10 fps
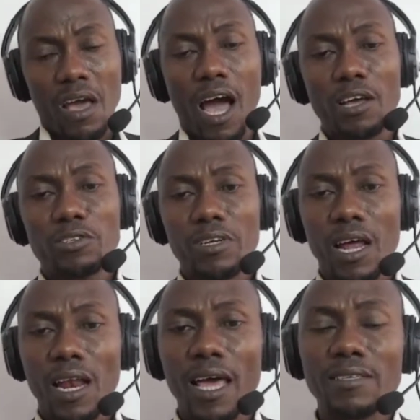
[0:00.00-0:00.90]
and you
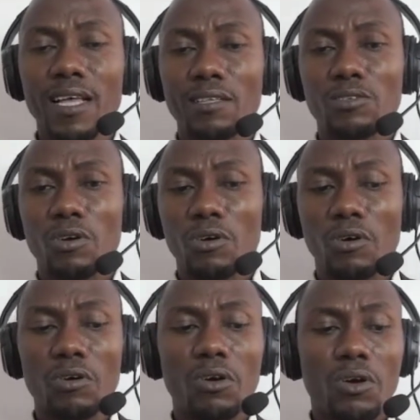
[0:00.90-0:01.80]
realize that
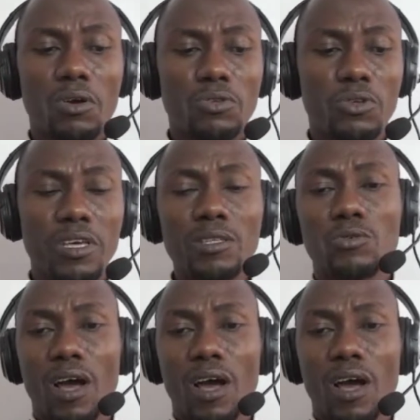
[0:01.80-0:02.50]
you need to